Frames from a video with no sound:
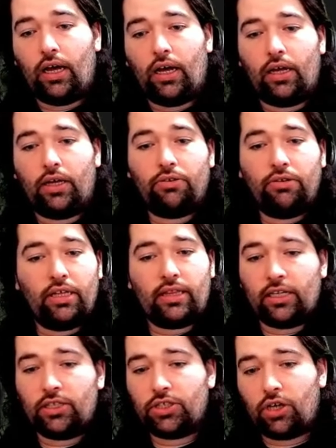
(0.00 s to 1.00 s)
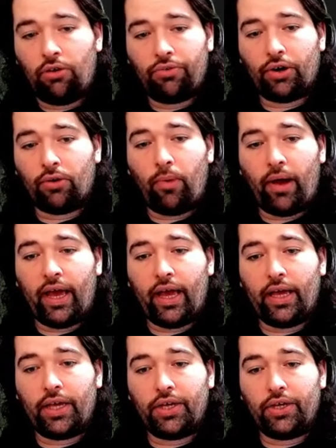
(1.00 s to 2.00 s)
You need things to go your way.
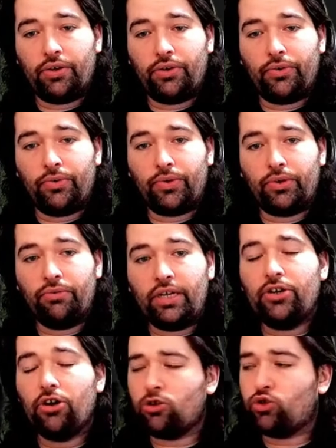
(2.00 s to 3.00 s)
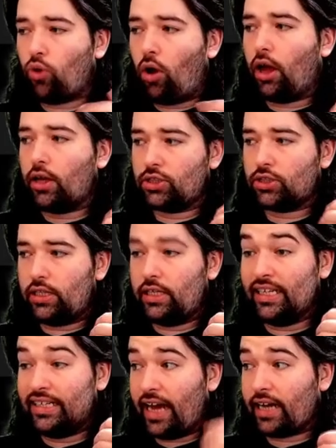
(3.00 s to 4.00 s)
You need your draws in
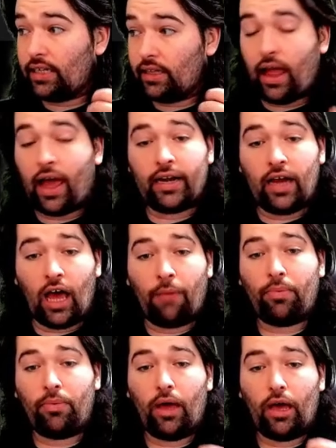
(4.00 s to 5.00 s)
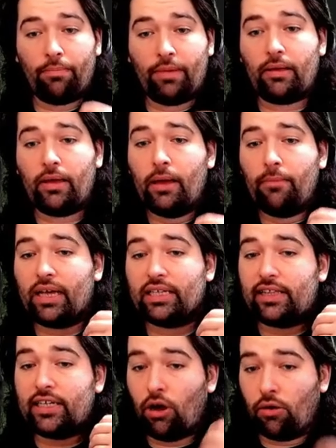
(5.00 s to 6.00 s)
the deck to line up a bit, because if
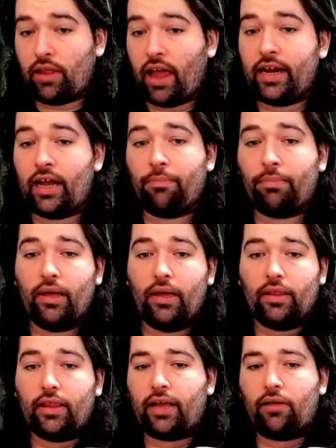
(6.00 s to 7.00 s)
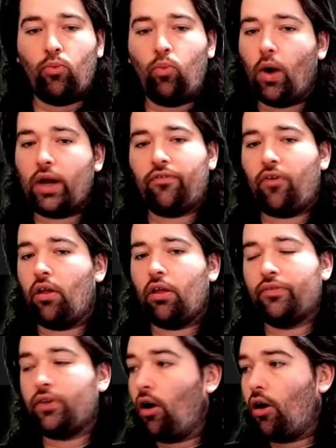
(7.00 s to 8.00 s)
they don't line up, like, what if all
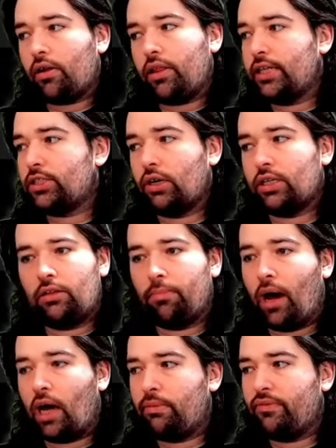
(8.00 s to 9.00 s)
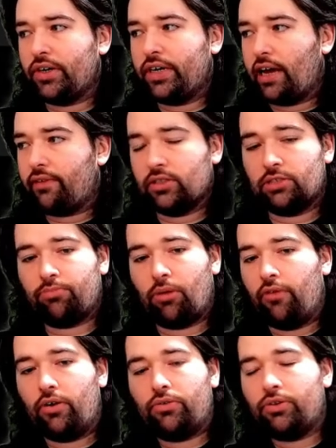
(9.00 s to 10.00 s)
of your Arclights are at the bottom of your deck versus
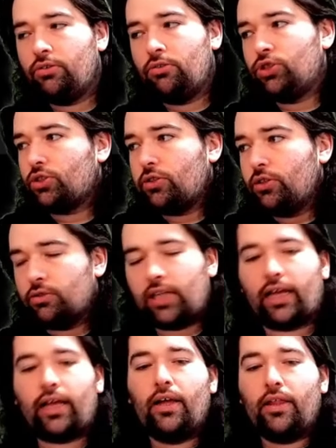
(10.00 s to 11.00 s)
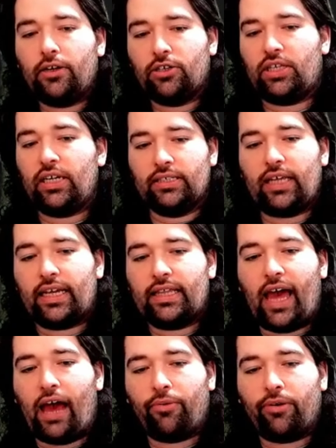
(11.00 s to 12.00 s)
Bravo? You just lose. Like, there's things like
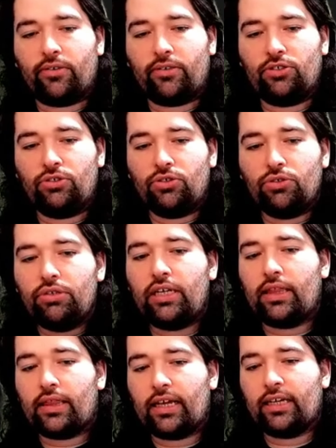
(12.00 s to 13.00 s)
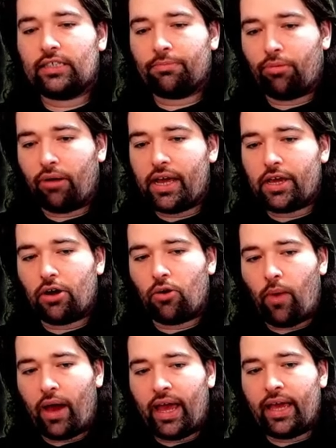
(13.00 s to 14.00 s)
that where you need things to break your
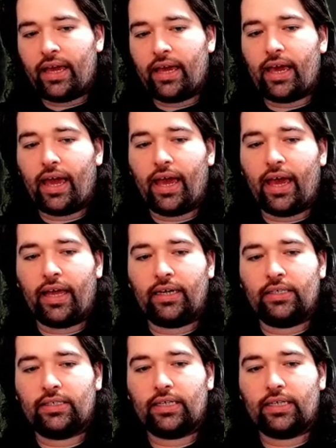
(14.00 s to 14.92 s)
way, and